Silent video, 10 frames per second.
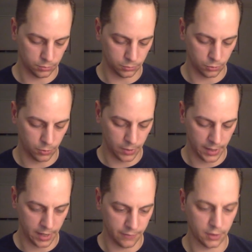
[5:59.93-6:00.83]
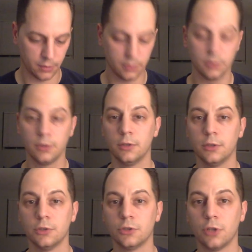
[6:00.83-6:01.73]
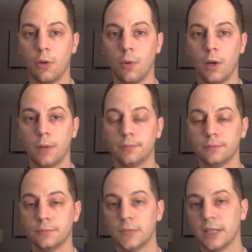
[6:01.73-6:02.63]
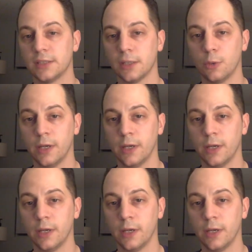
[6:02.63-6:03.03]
Or what have you? So, like I said, quick